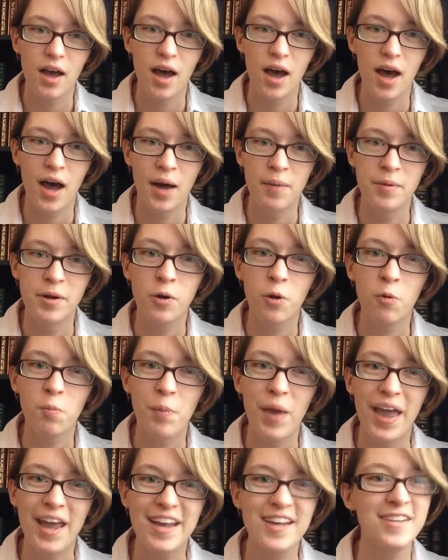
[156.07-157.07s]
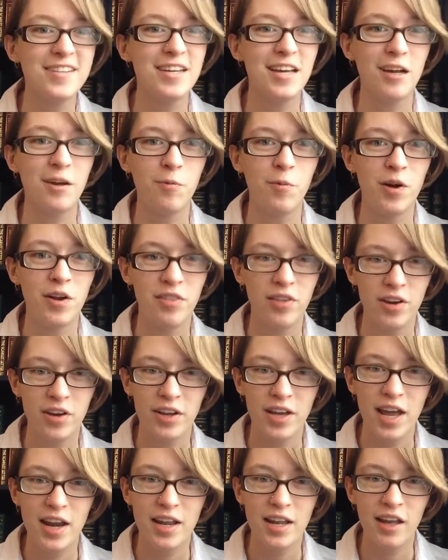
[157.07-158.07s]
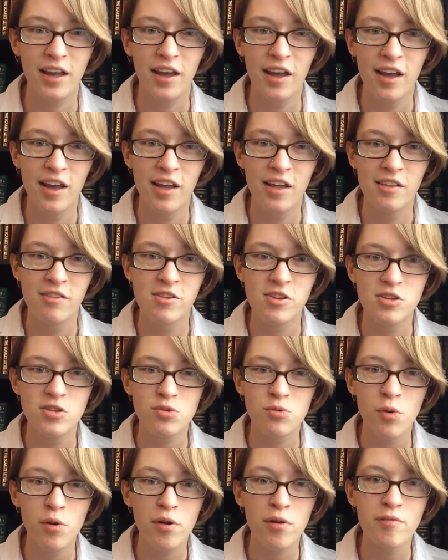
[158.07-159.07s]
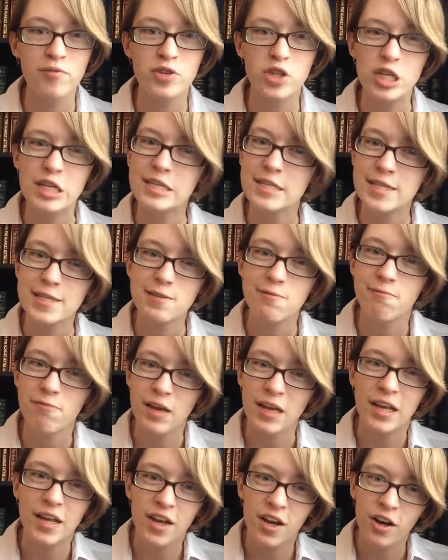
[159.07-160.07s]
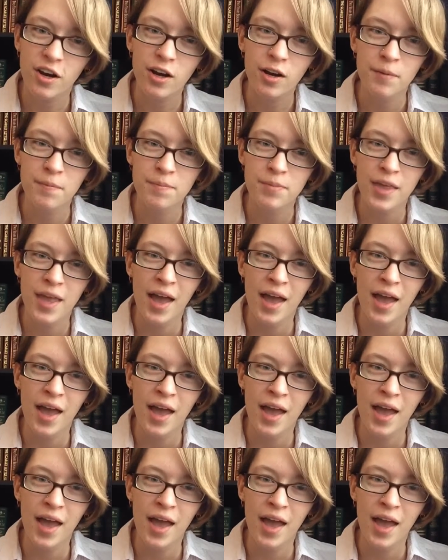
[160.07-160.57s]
an old painting where they're getting this sort of Jesus figure,